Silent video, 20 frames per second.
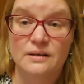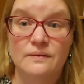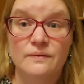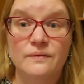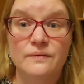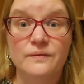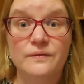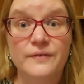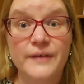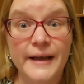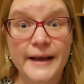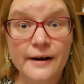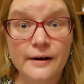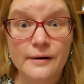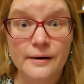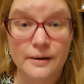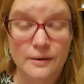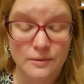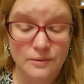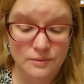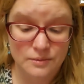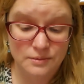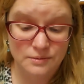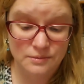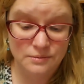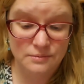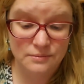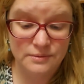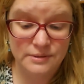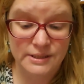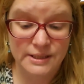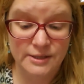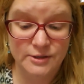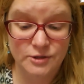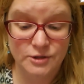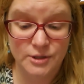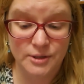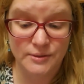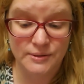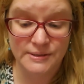"Pharaoh," said
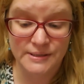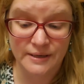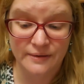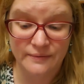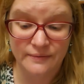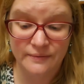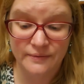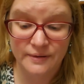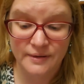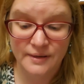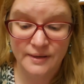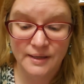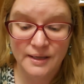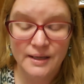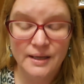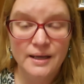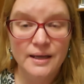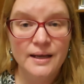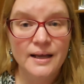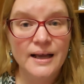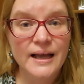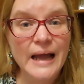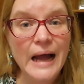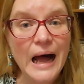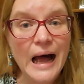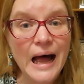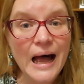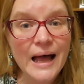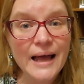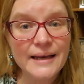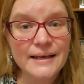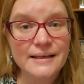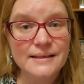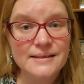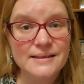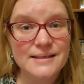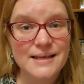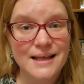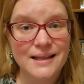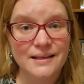Joseph, "God
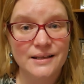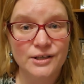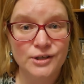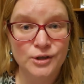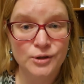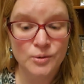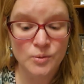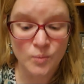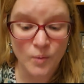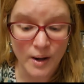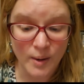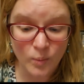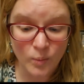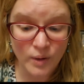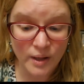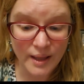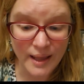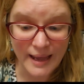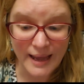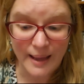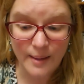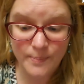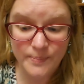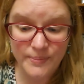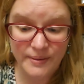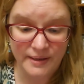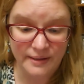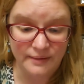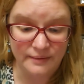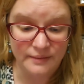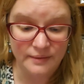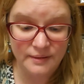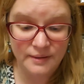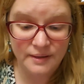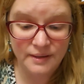is telling you what will happen.